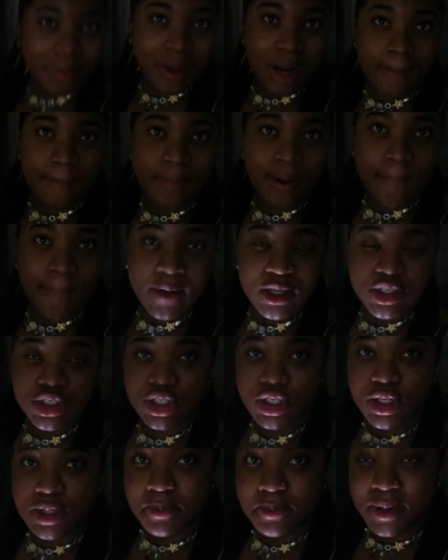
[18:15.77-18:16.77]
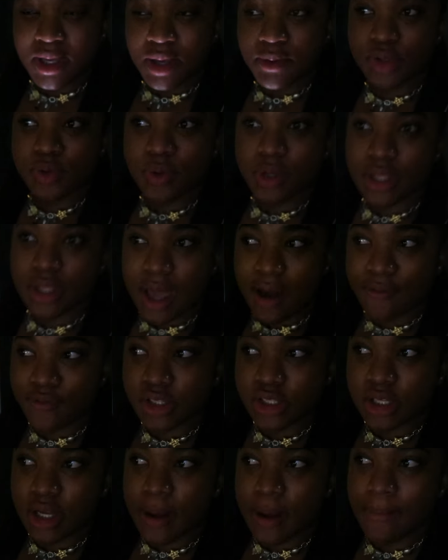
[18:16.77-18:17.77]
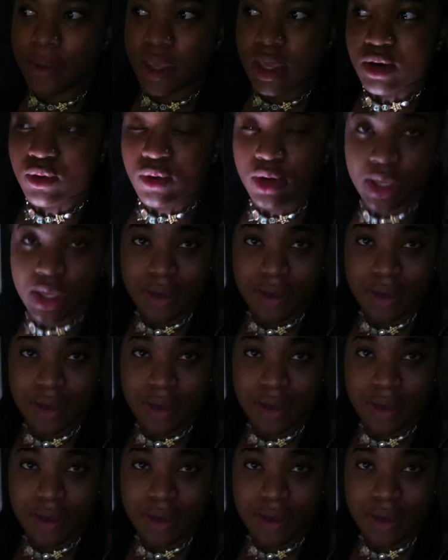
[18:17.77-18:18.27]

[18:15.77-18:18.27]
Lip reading: but I'll put a picture. But it was one of the outfits that I made on